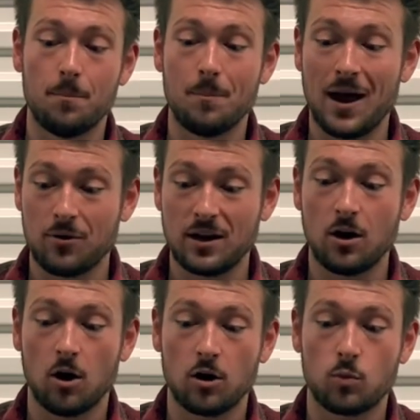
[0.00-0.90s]
mounting
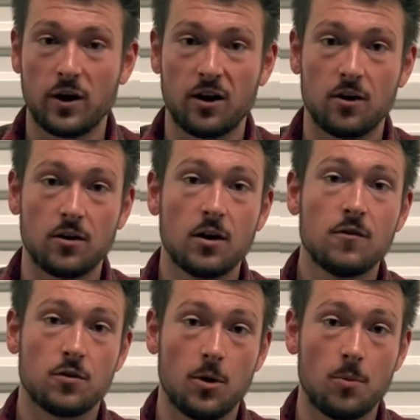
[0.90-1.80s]
hardware
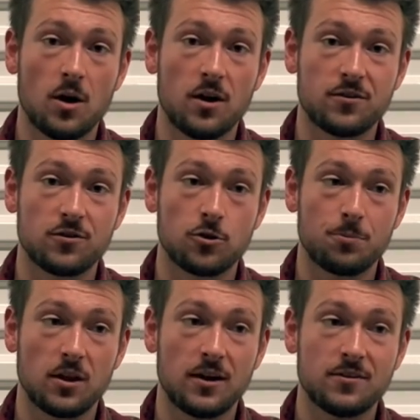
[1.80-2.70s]
from Omaha
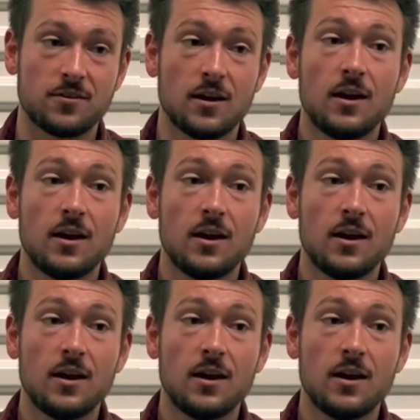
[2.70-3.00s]
Surplus.